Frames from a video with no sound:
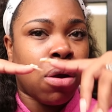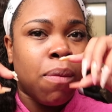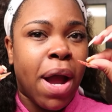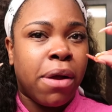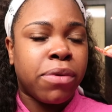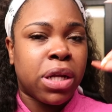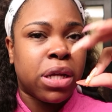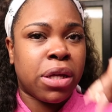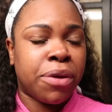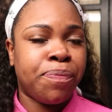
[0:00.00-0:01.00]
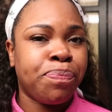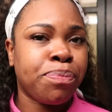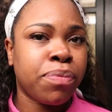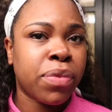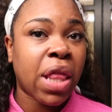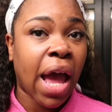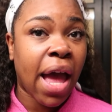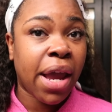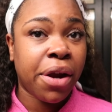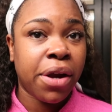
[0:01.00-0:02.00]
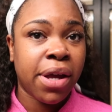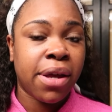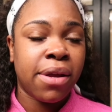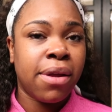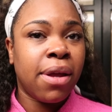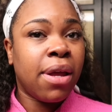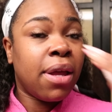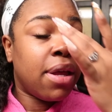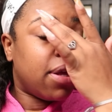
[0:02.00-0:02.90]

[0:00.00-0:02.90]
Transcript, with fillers: around the thigh area.